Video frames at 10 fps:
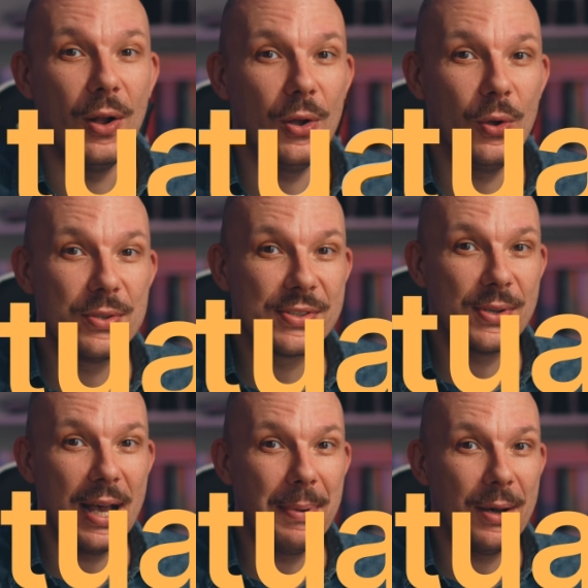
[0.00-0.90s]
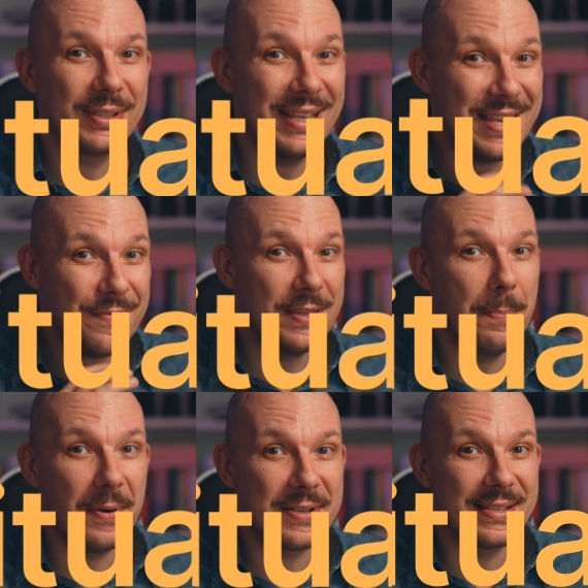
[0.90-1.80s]
also about if the
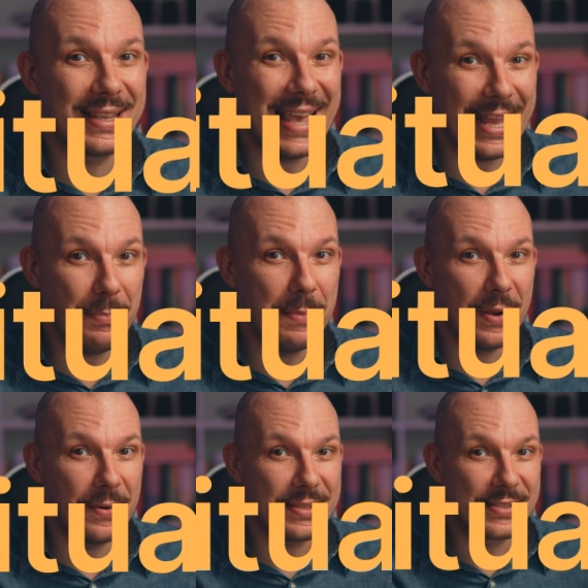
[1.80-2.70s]
person can be married,